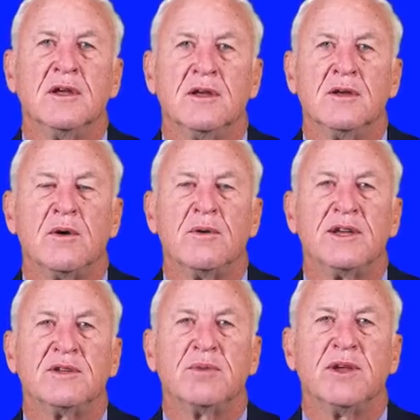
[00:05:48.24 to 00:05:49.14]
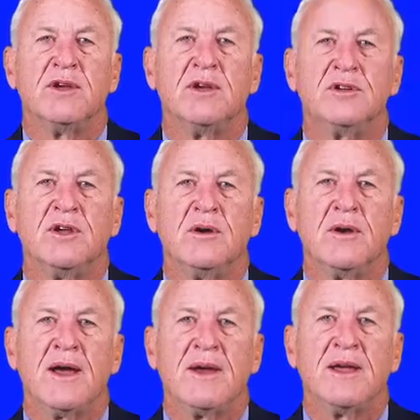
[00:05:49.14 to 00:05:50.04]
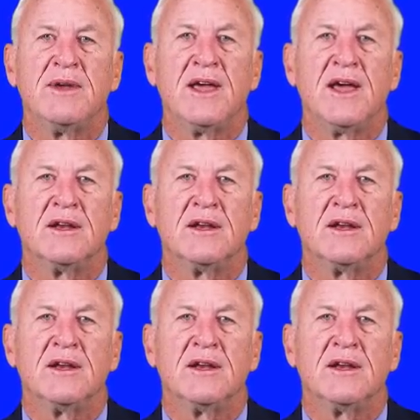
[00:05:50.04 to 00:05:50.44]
What makes Preview 2MABAL